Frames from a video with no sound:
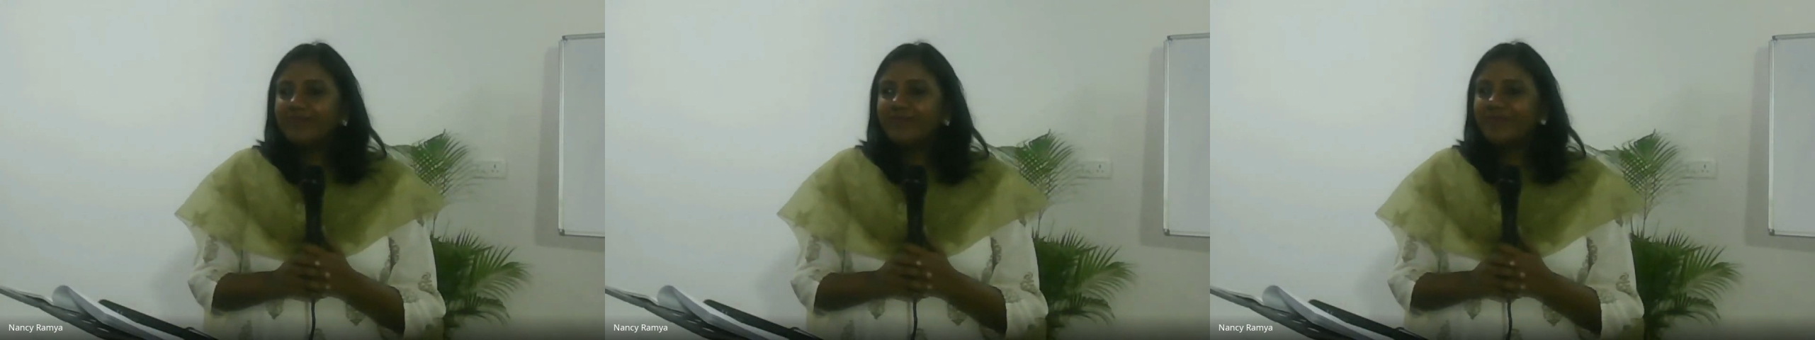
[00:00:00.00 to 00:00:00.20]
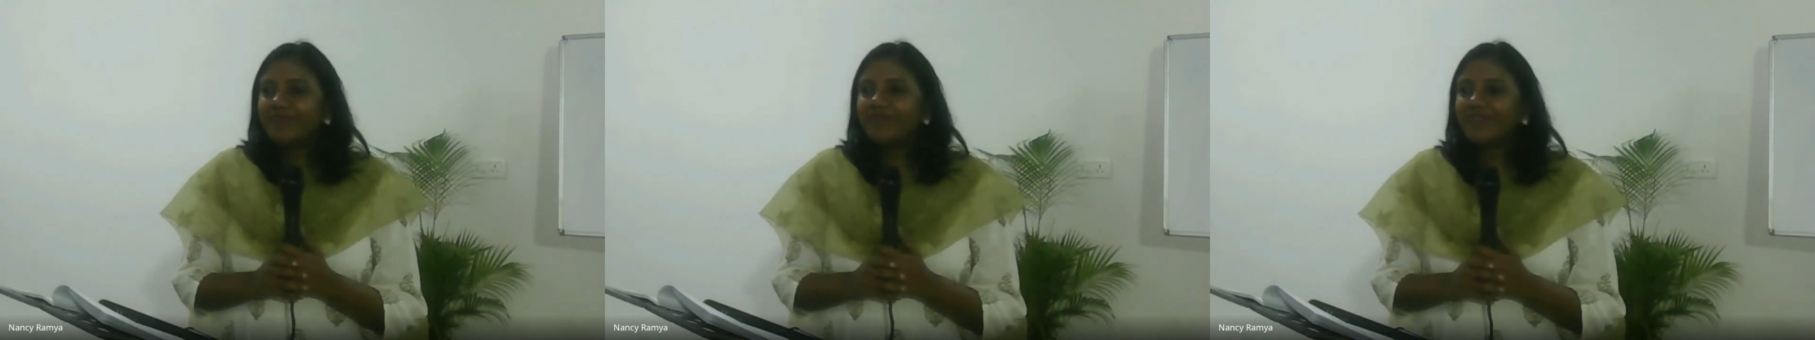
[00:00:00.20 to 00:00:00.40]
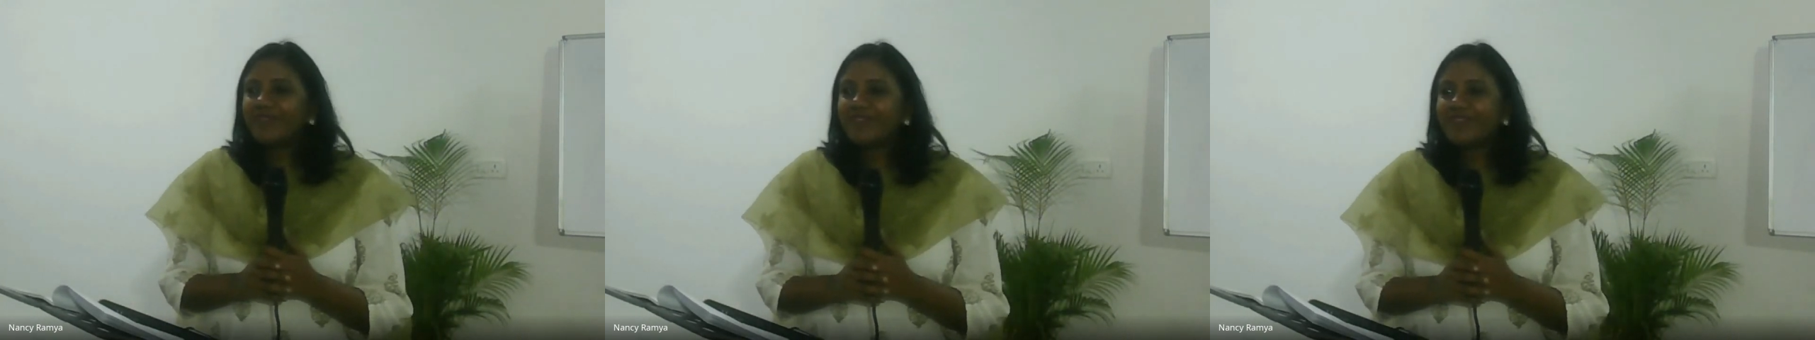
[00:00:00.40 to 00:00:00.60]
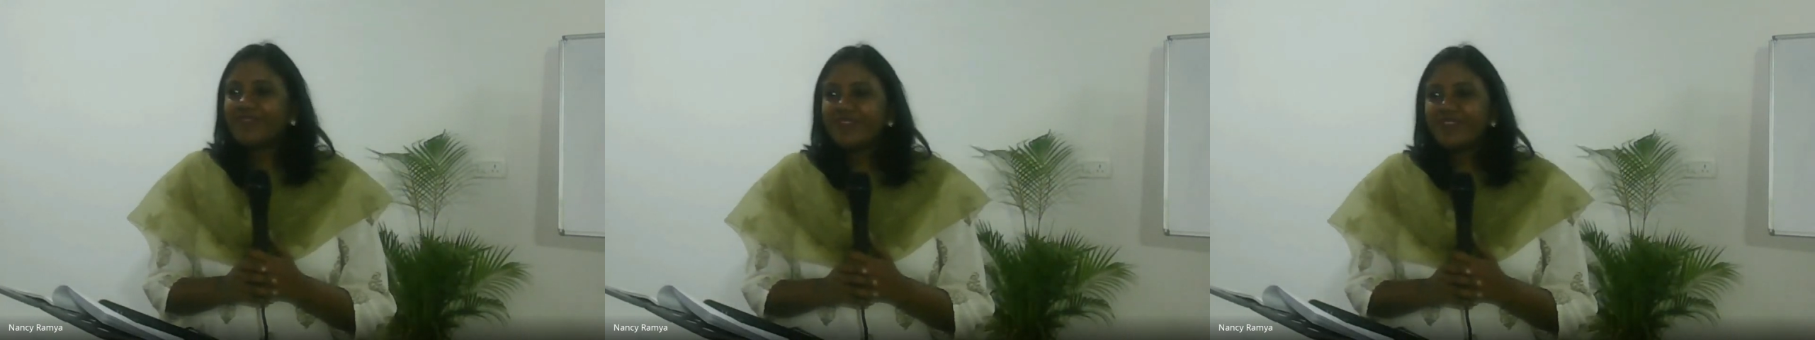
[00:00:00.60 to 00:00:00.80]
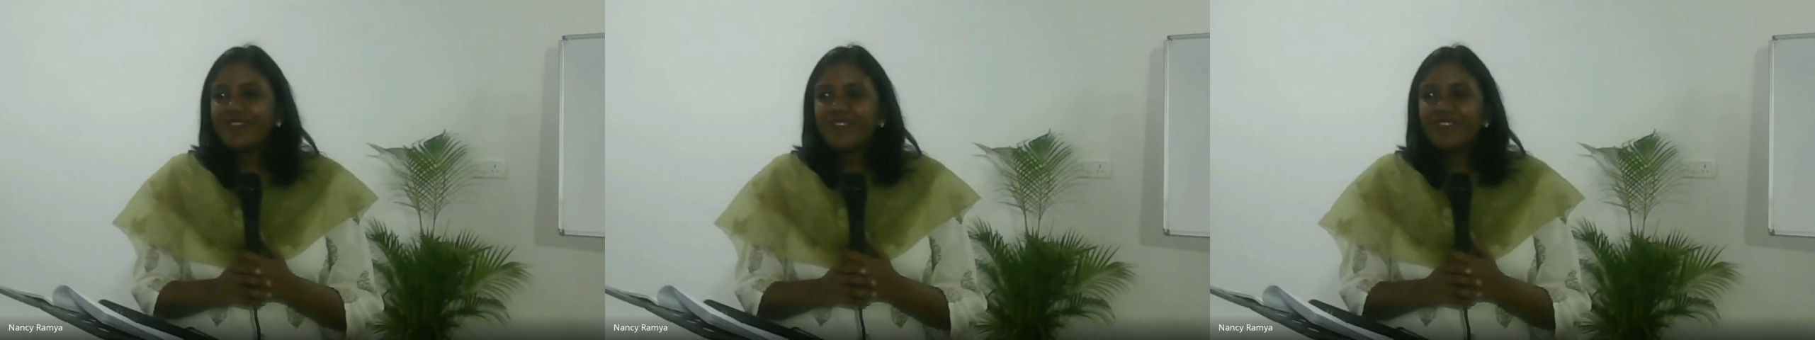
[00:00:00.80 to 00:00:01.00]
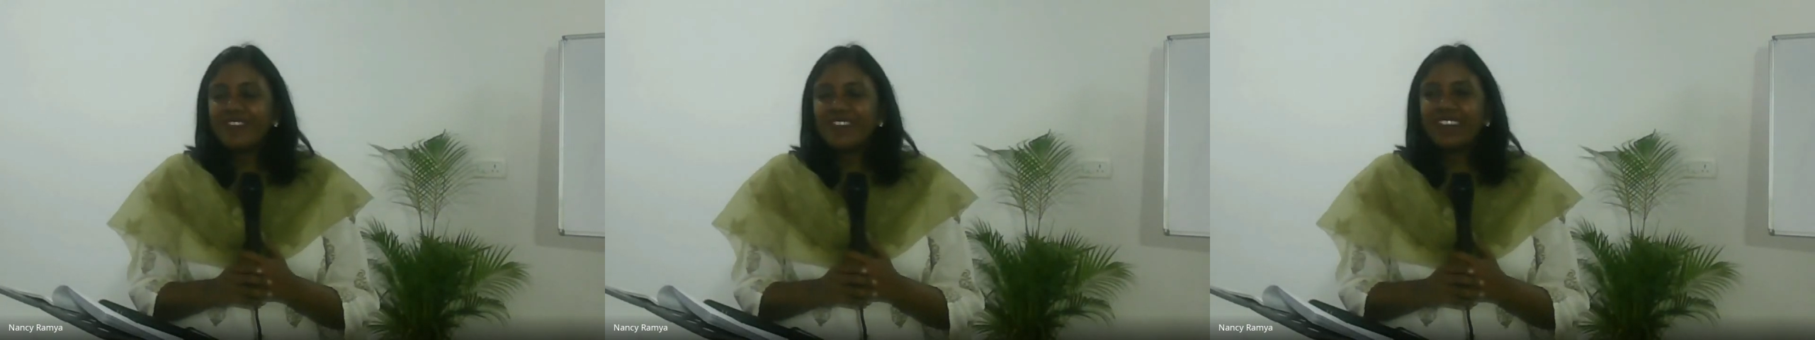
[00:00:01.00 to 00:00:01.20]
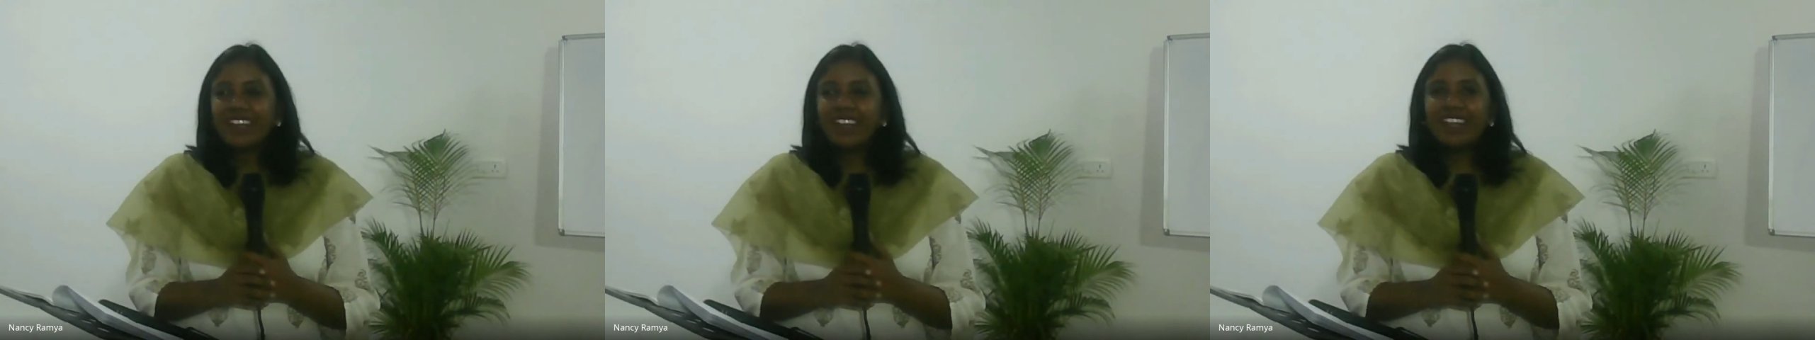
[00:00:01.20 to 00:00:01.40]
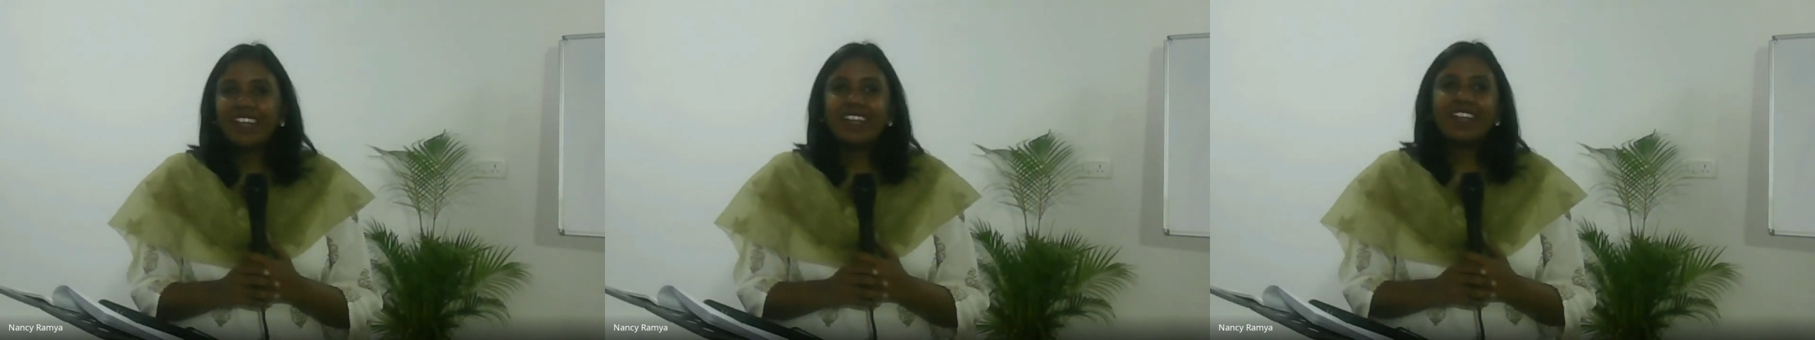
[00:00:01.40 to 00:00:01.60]

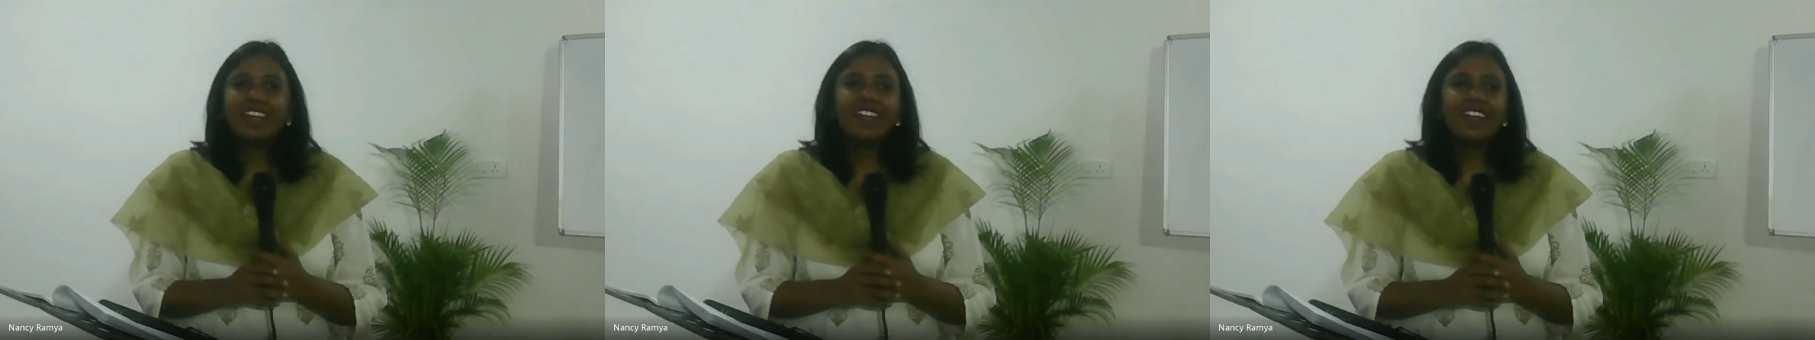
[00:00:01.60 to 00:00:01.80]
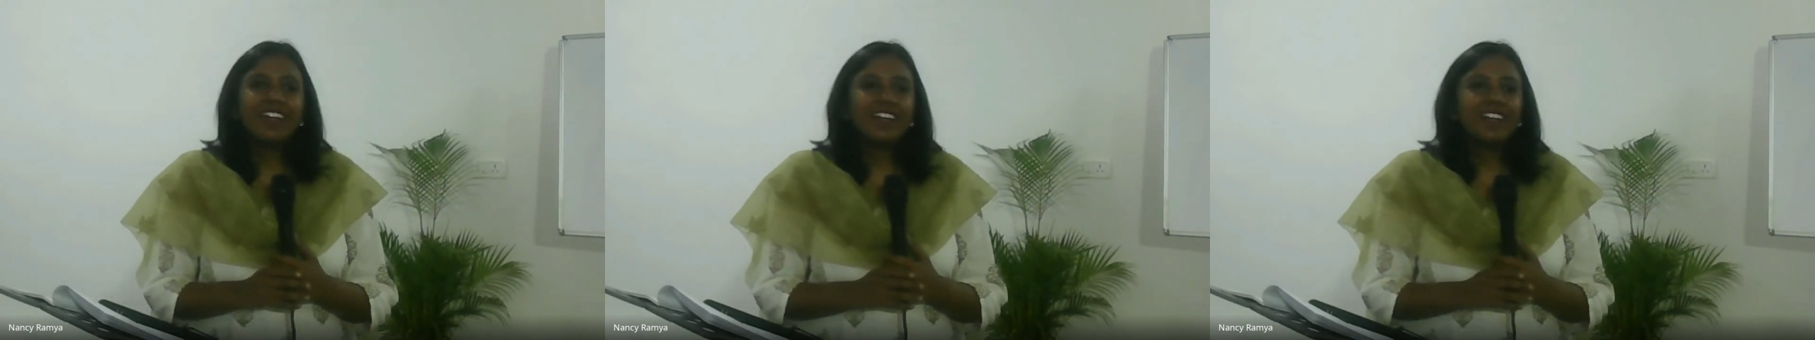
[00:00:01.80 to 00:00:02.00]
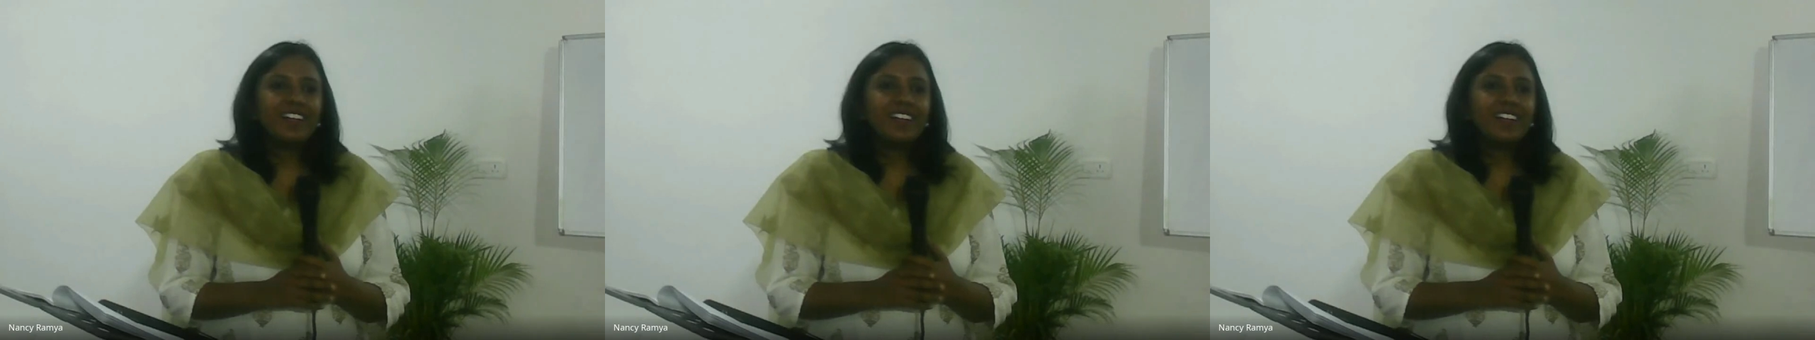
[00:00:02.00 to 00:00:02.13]
Nobody speaks.